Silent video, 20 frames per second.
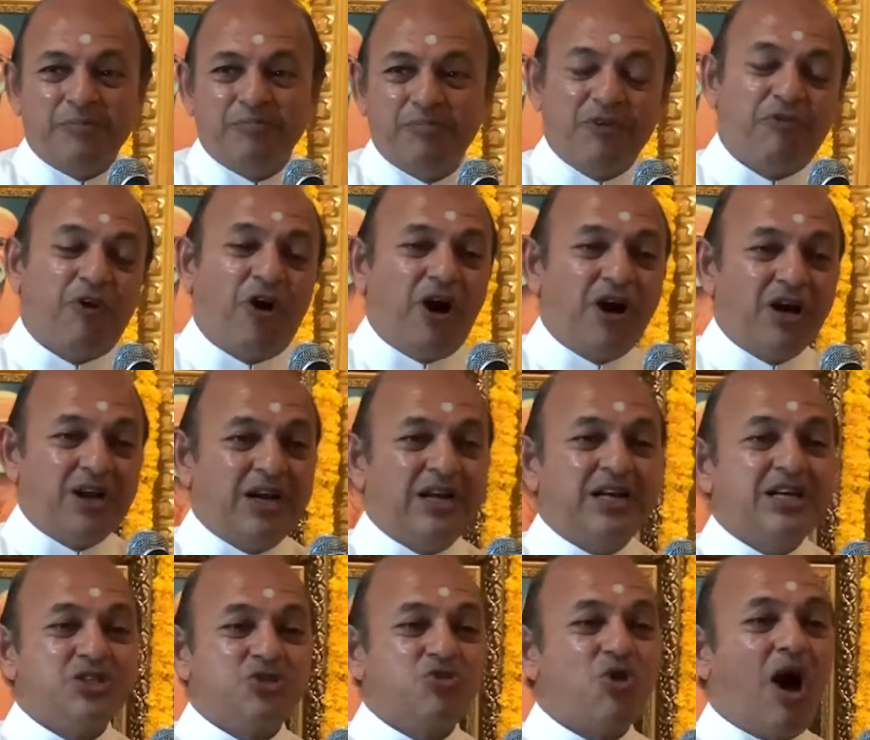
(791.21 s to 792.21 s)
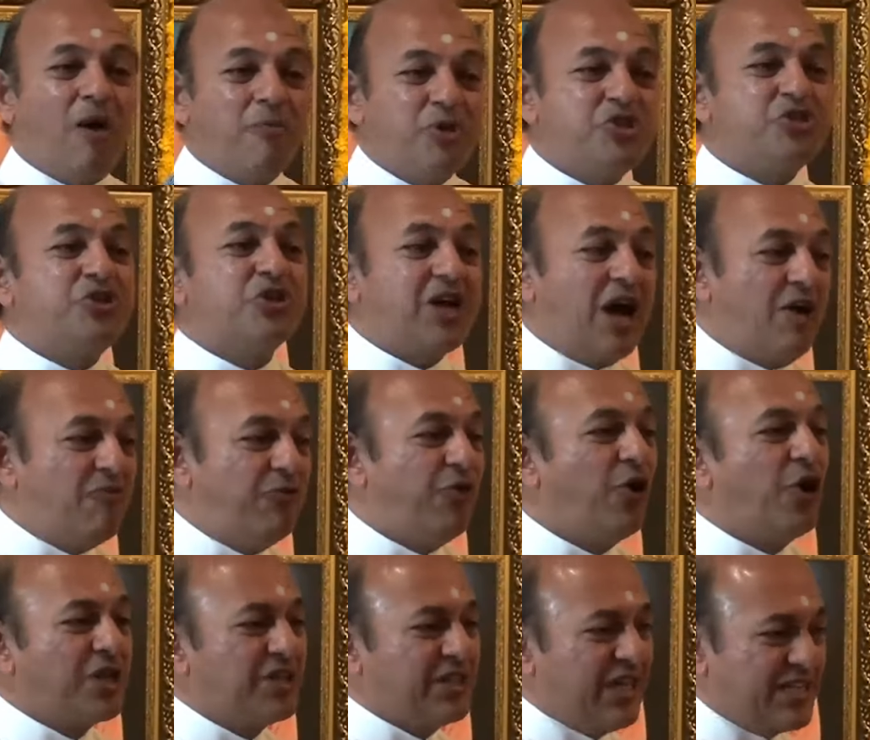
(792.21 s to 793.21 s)
Before Swami used to come
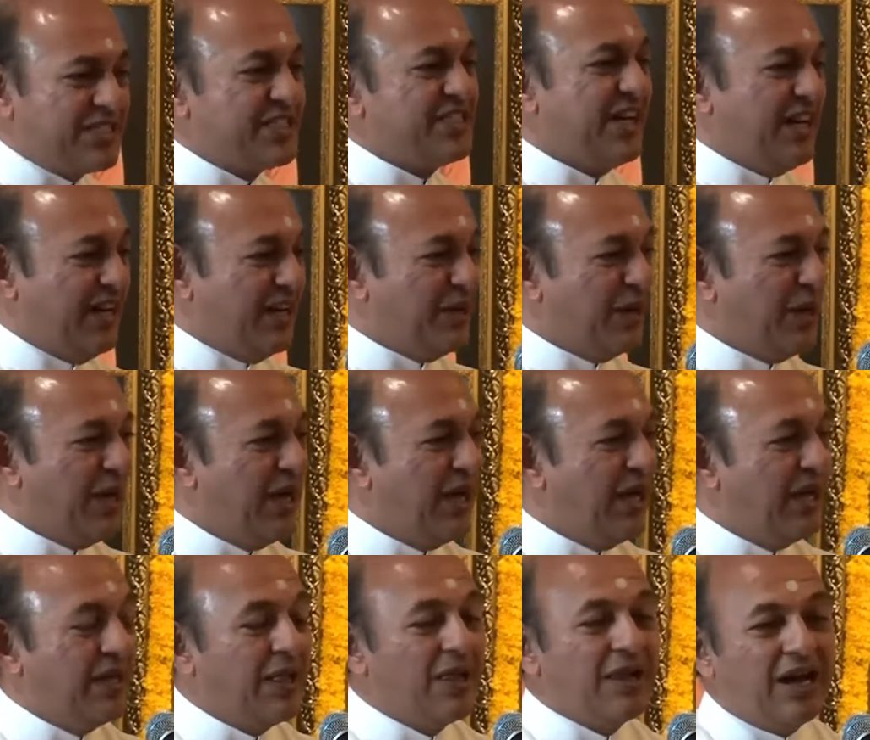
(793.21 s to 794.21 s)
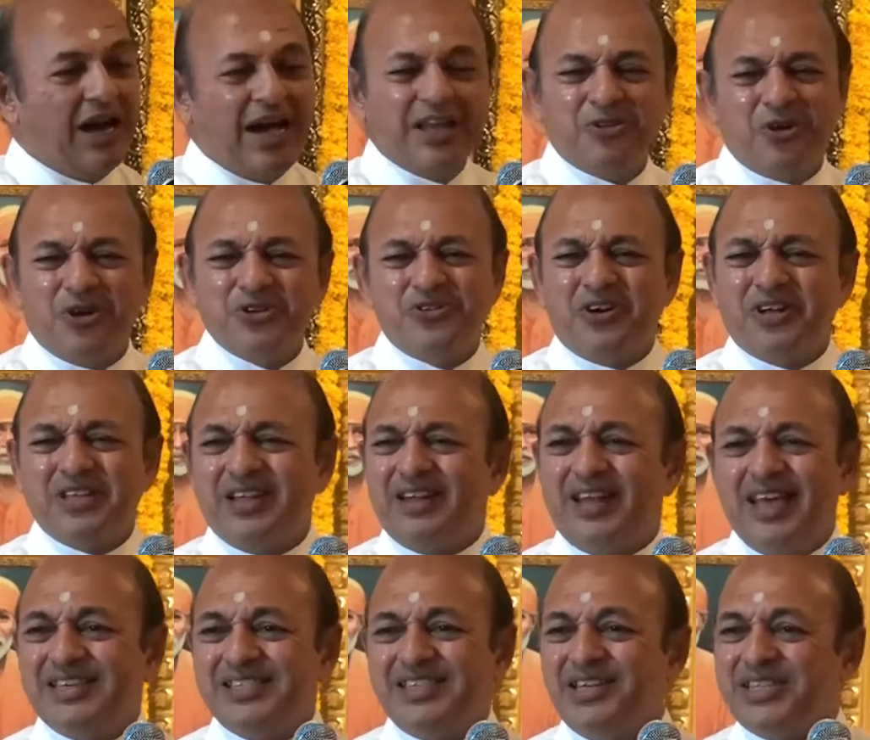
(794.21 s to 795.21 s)
for darshan, and those were the
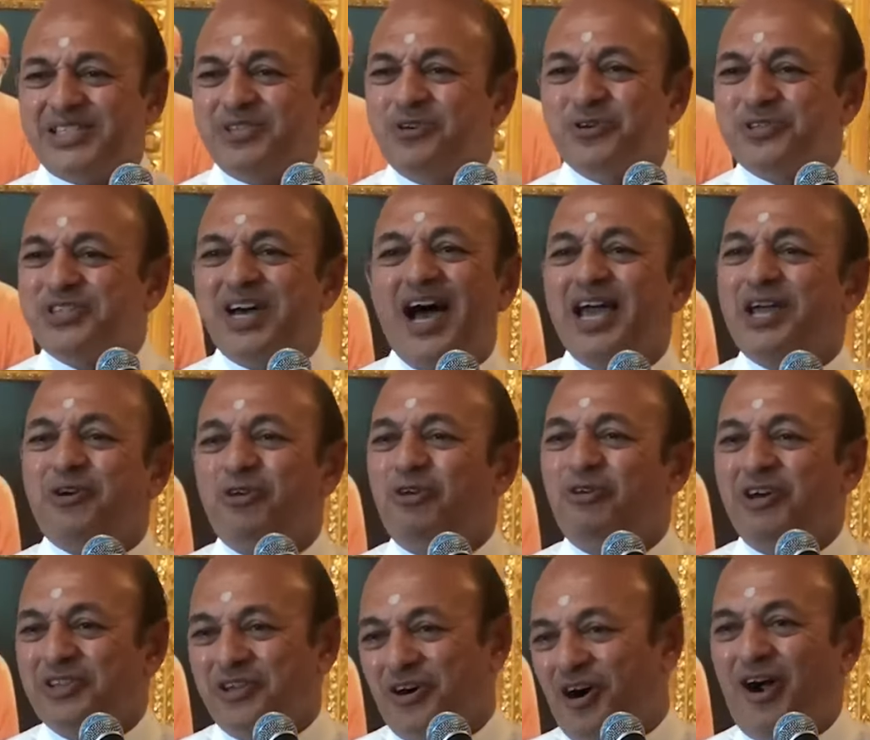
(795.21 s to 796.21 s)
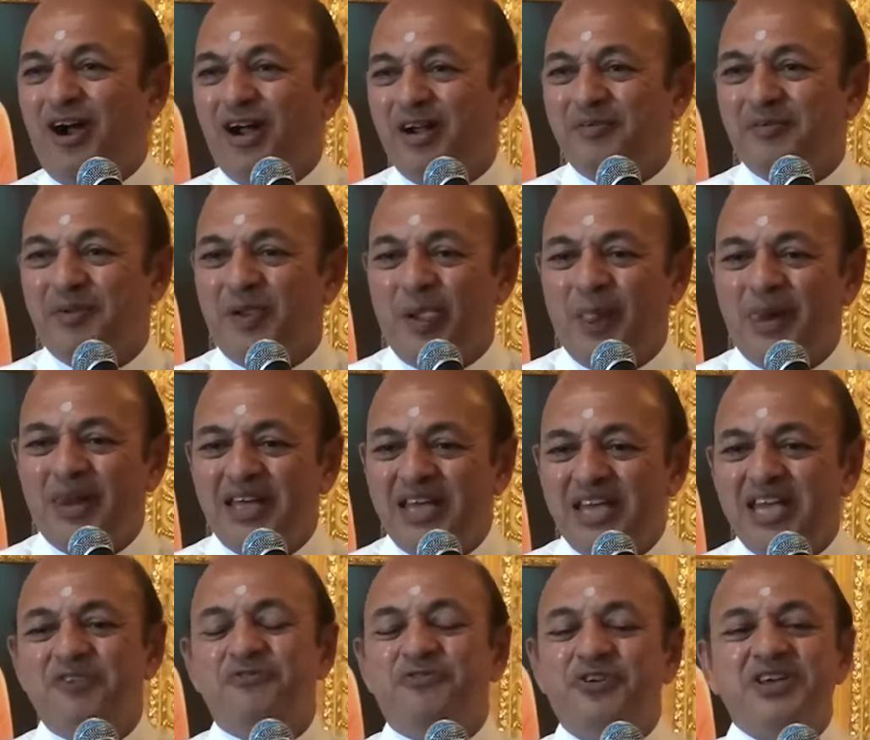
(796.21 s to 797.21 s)
days there is no Sai Kulwant Hall.
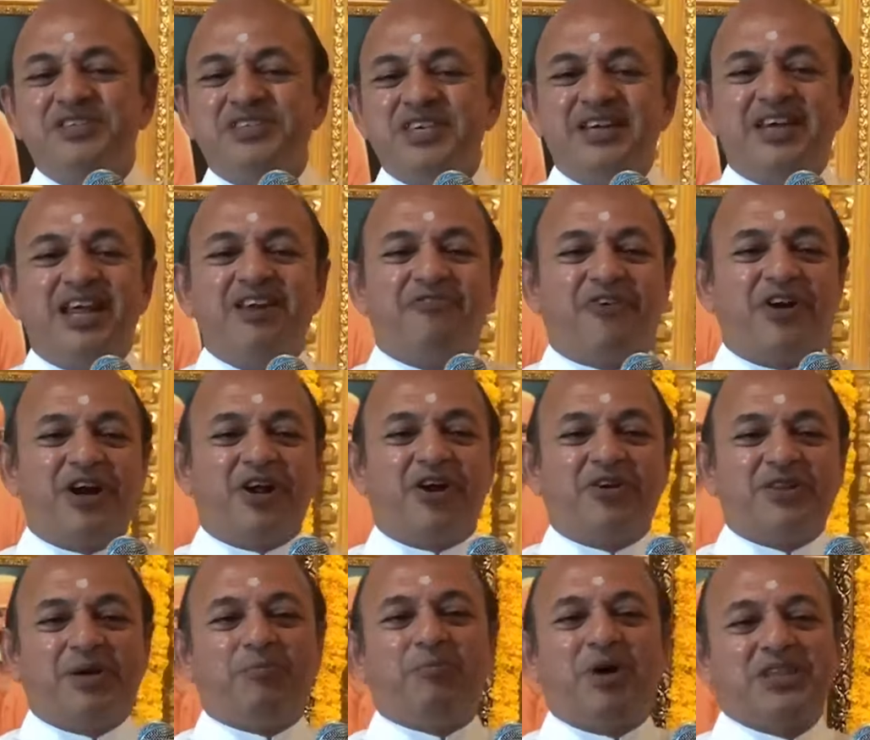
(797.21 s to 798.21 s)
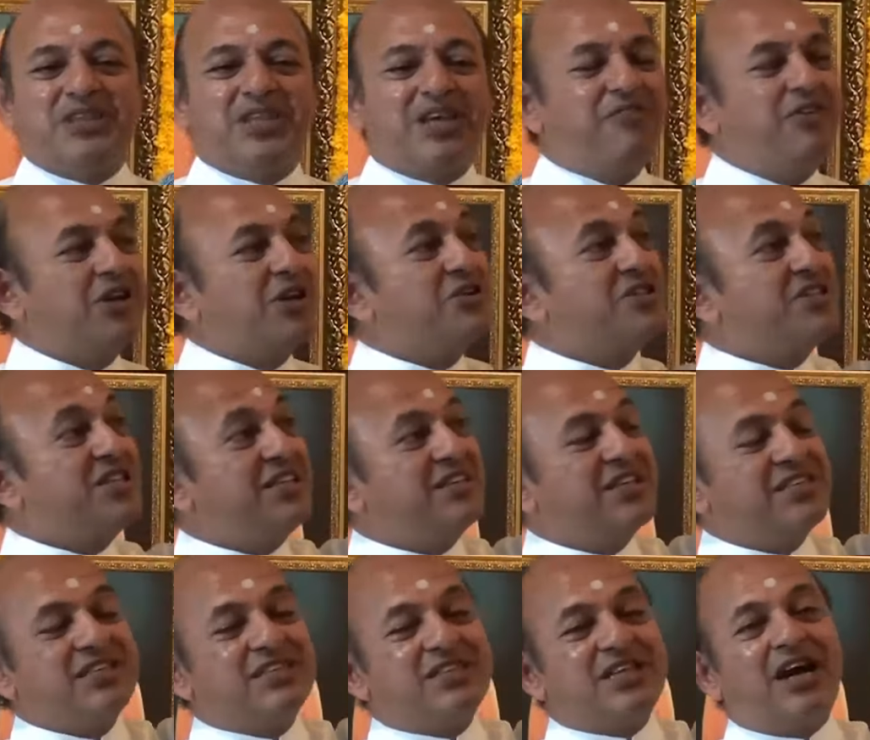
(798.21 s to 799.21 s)
If we sit in front of the mandir, we could see
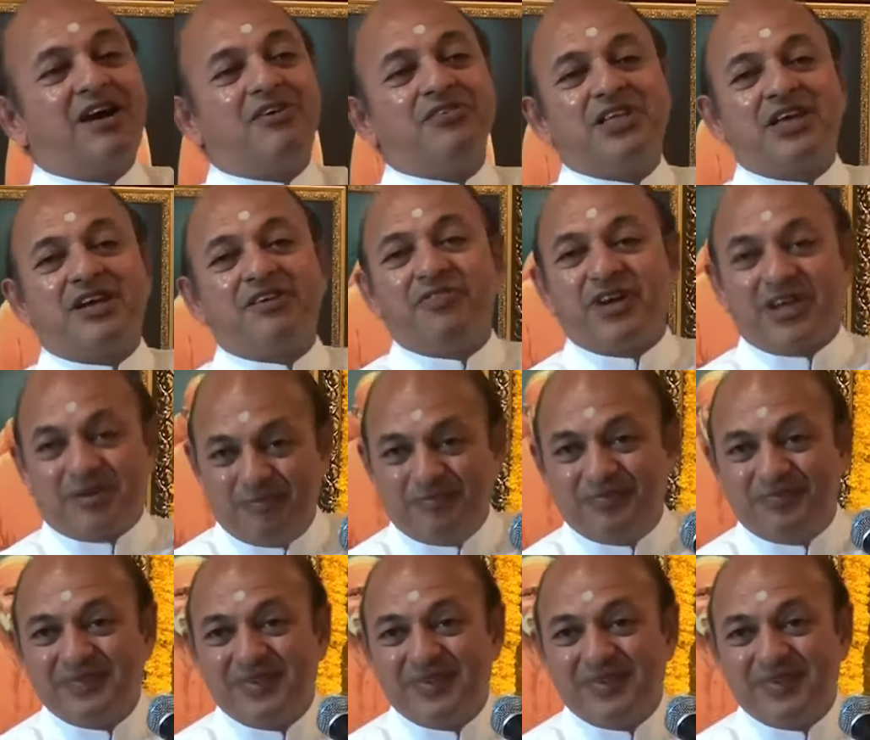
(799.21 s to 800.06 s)
the Chitravati River.